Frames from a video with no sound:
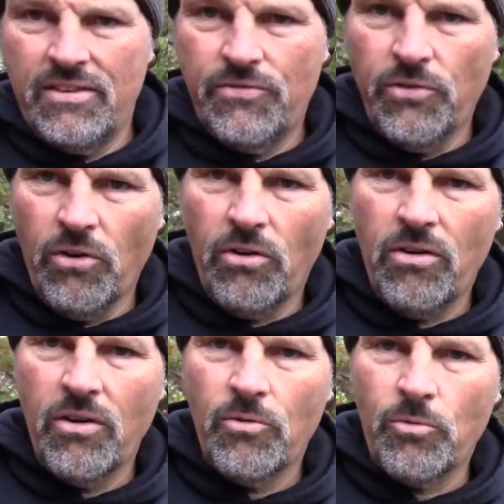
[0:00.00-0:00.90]
is
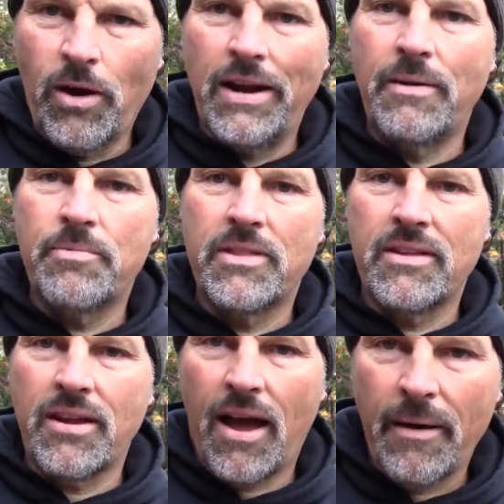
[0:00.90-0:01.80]
full right up to
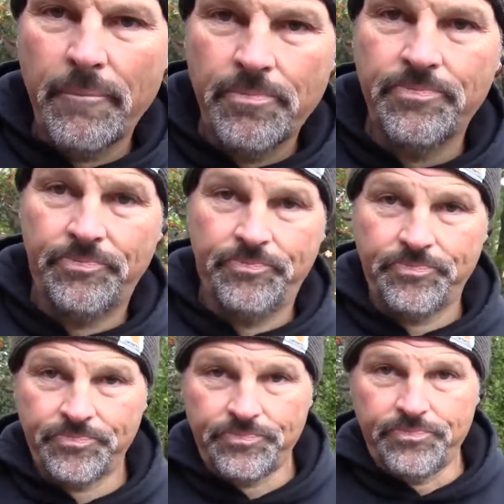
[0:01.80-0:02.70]
the top.
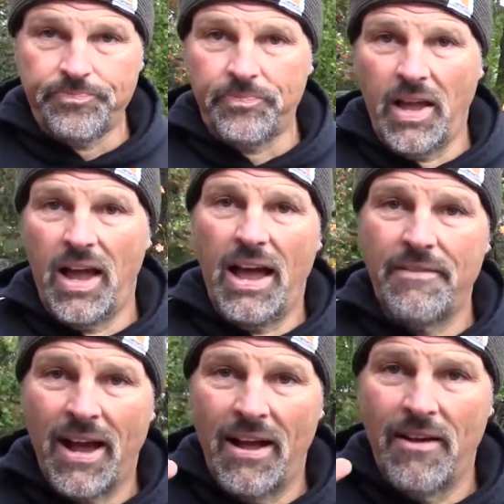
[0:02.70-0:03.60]

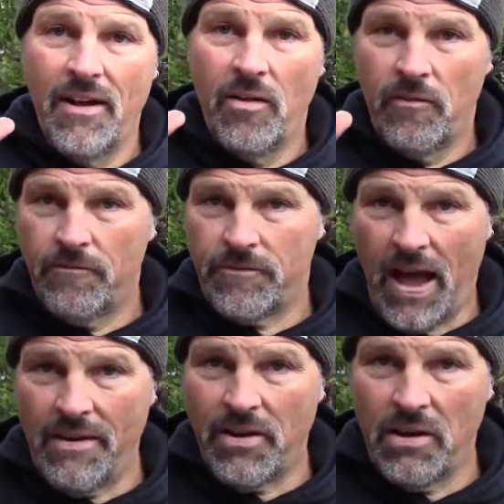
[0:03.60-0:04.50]
I've got
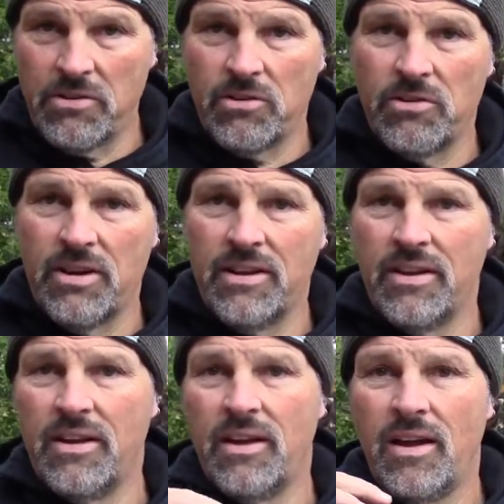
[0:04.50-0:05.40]
500
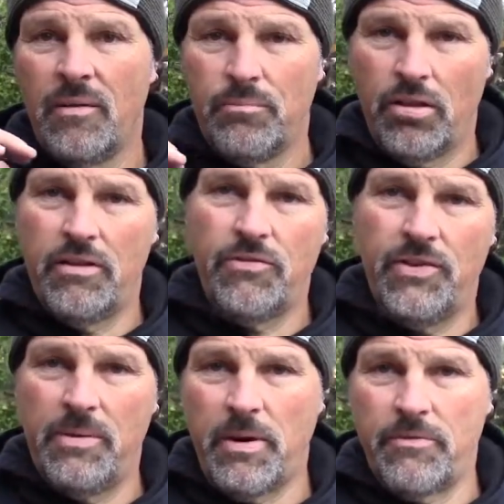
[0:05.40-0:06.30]
plus
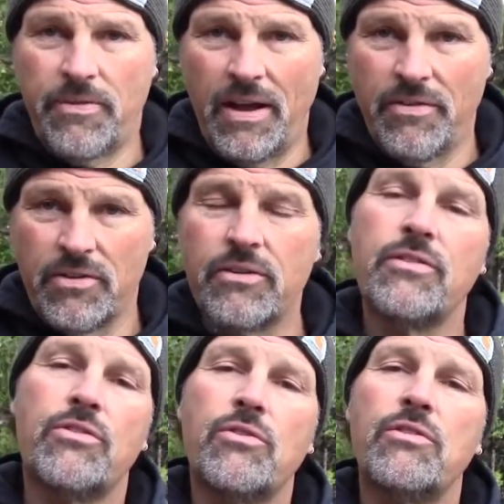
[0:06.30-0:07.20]
feet, about
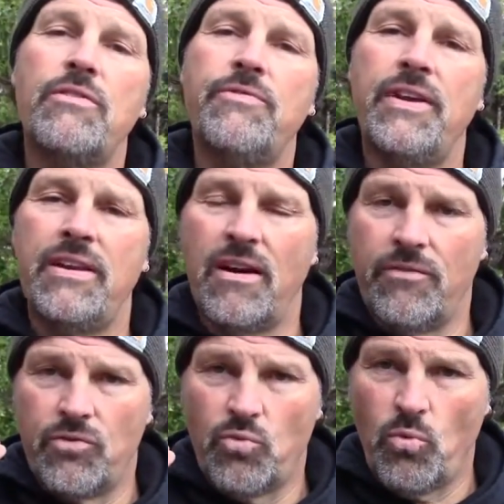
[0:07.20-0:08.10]
530 feet
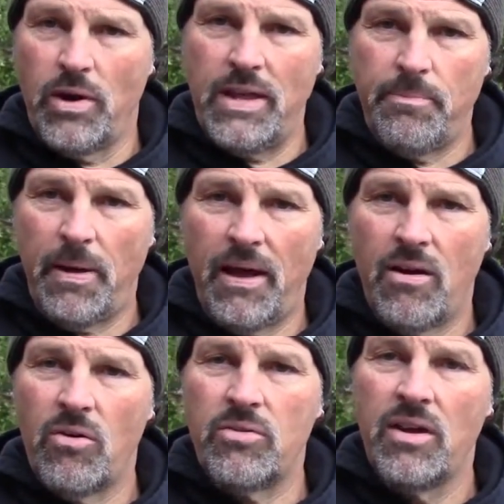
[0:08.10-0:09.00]
of 20
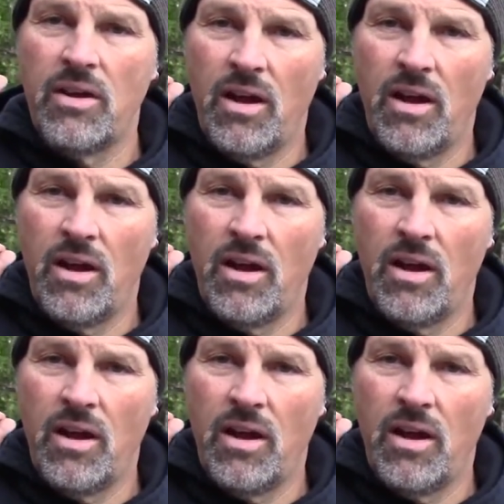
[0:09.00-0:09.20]
pound